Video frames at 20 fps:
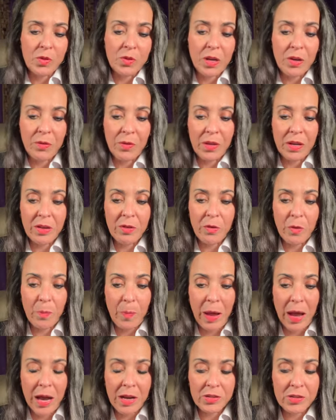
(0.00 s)
a thing of the
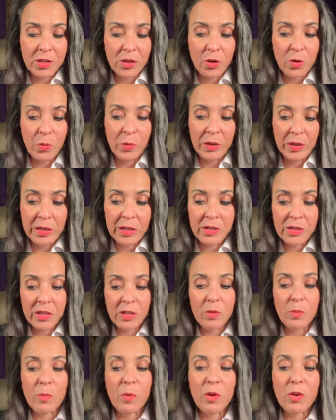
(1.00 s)
past and you're releasing
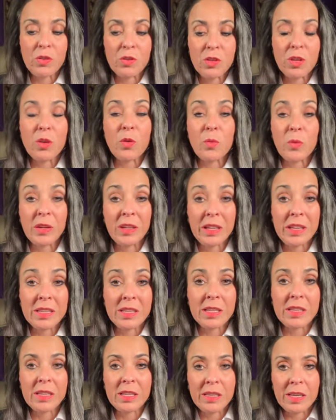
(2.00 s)
the burdens and you're
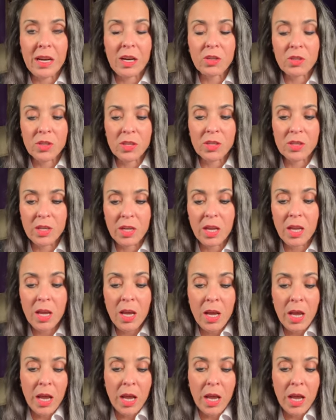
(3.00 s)
releasing toxicity